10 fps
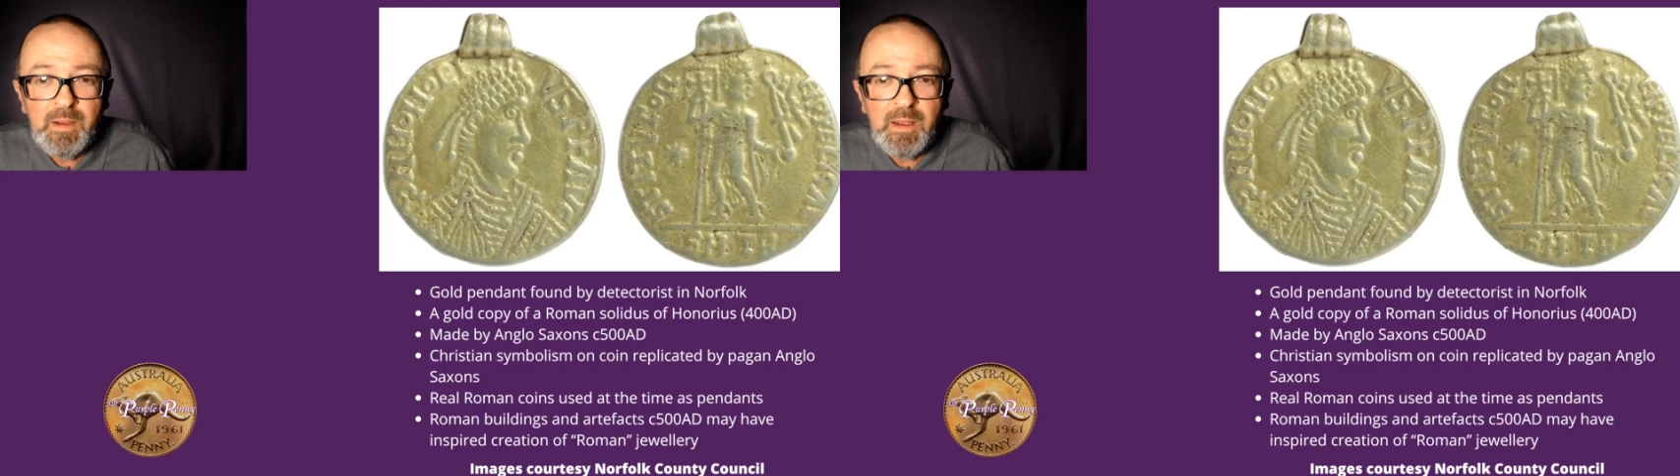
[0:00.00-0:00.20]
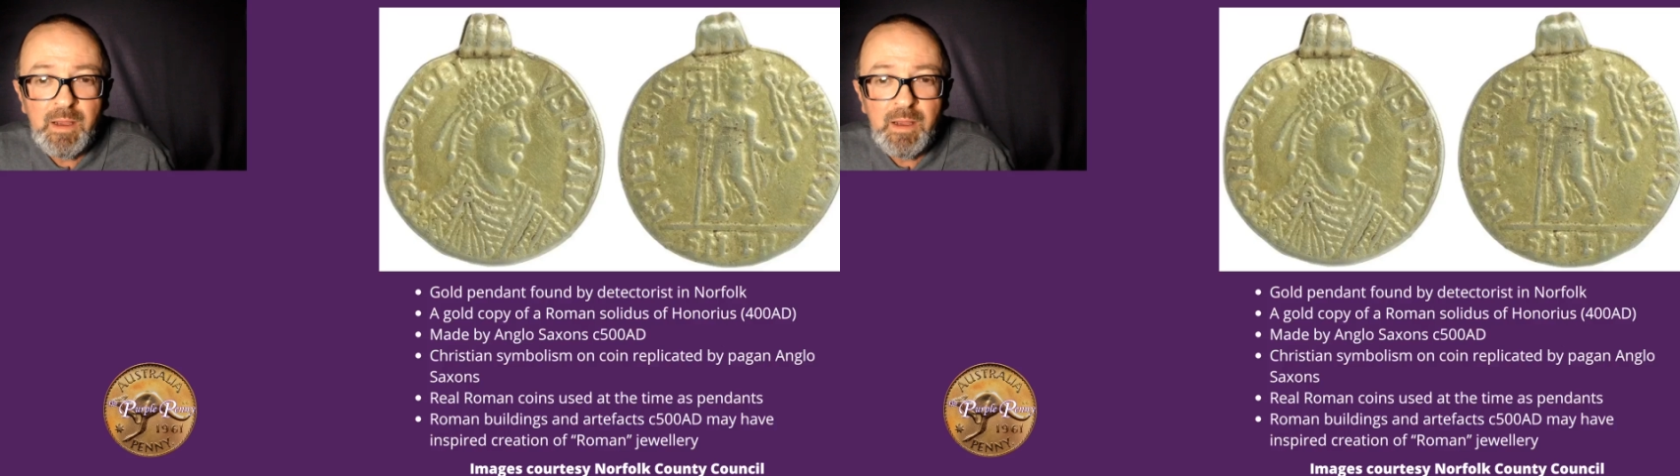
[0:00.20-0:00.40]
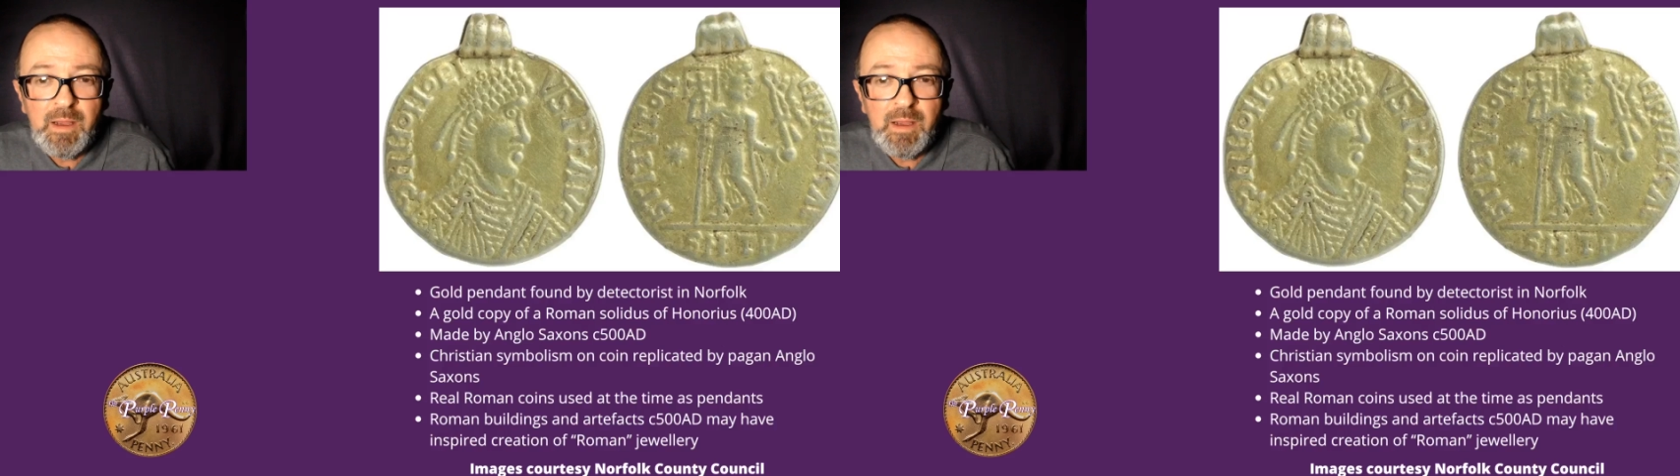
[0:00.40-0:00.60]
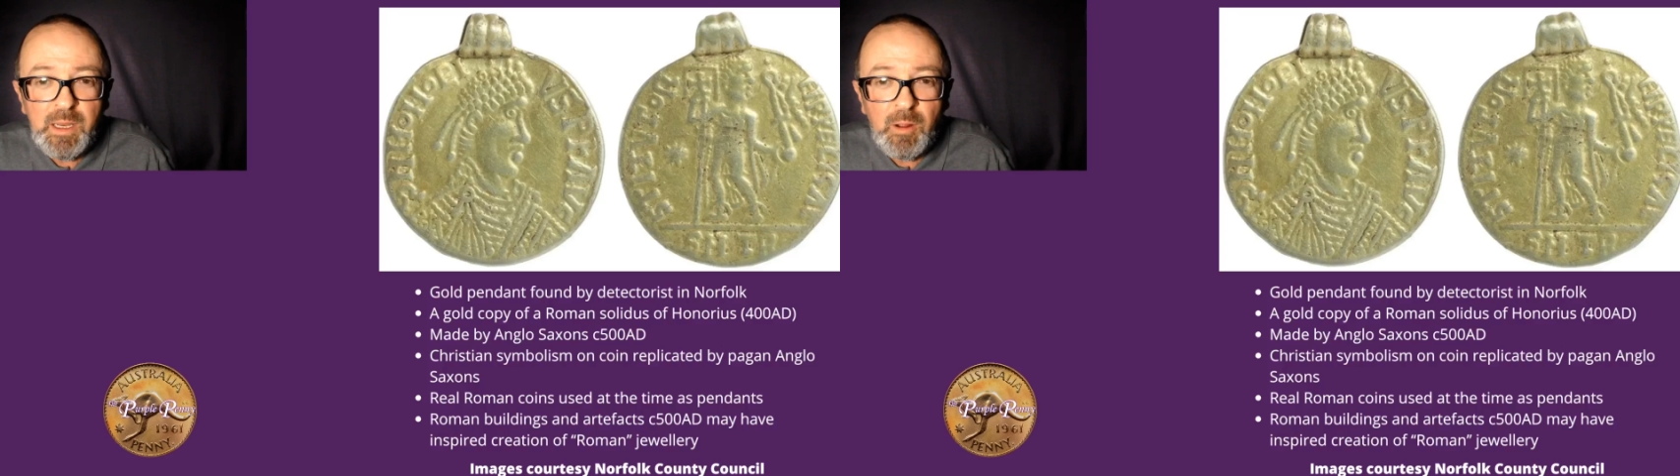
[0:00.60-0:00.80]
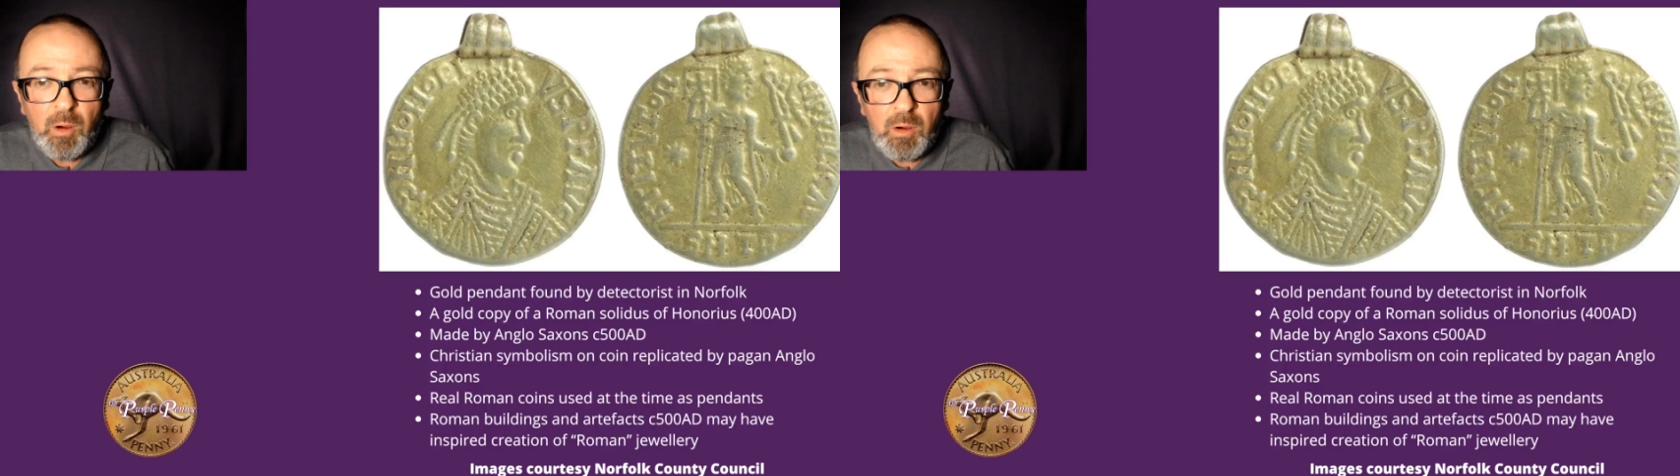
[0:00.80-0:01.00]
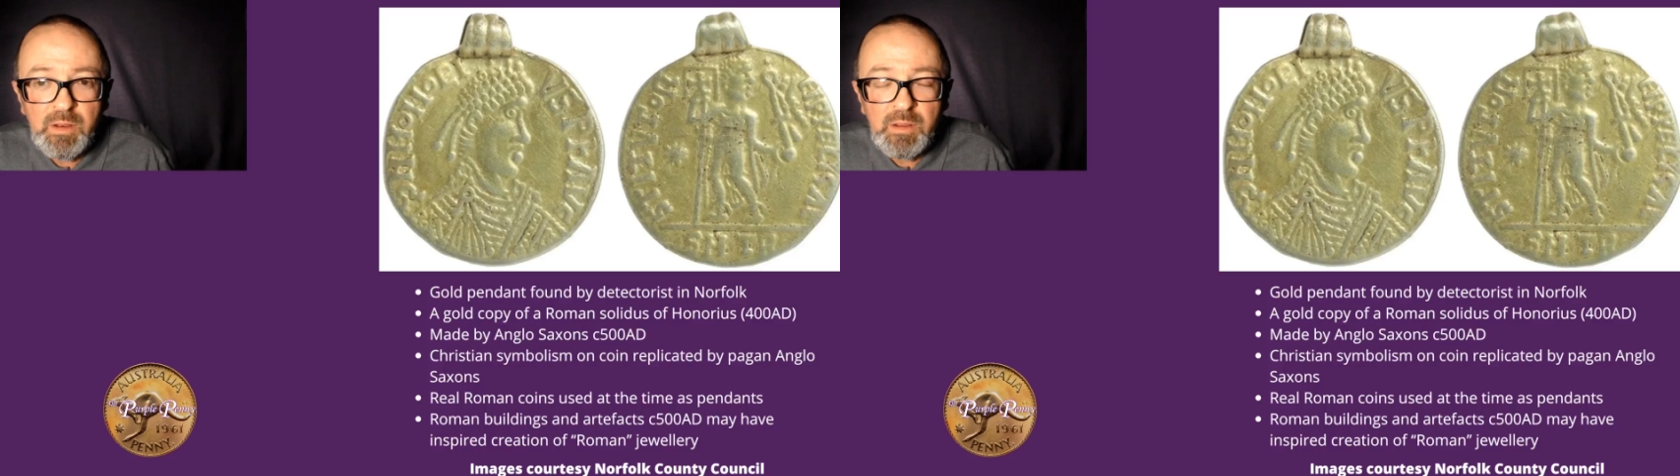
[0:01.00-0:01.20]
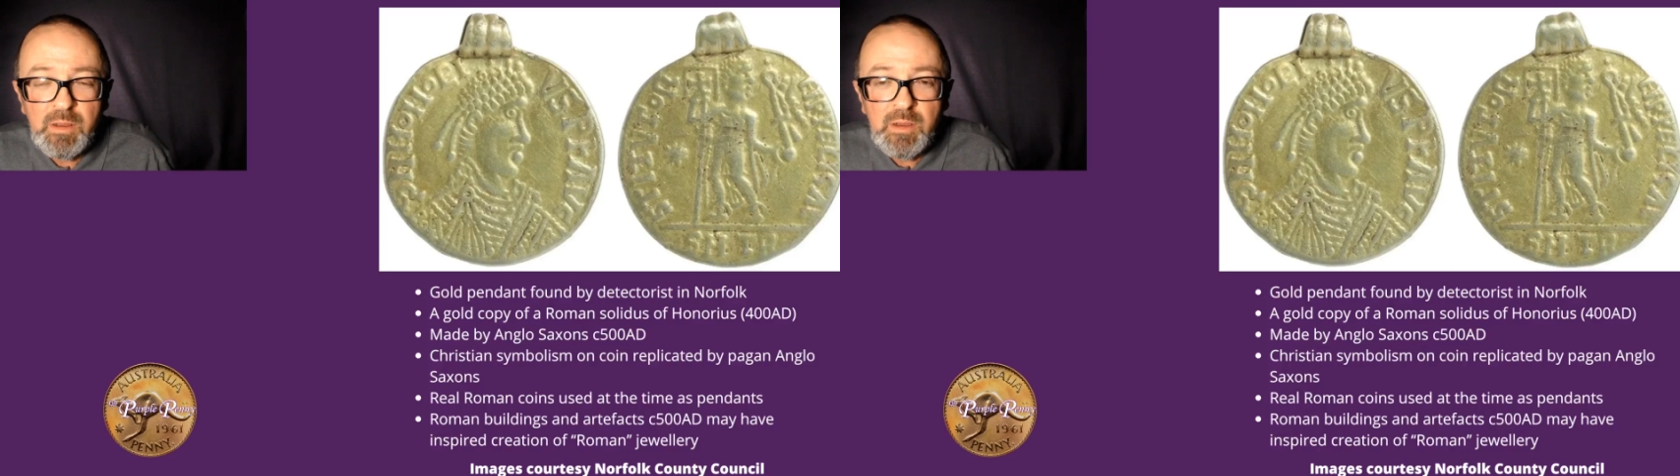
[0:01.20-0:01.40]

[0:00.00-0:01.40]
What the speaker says: a bit odd,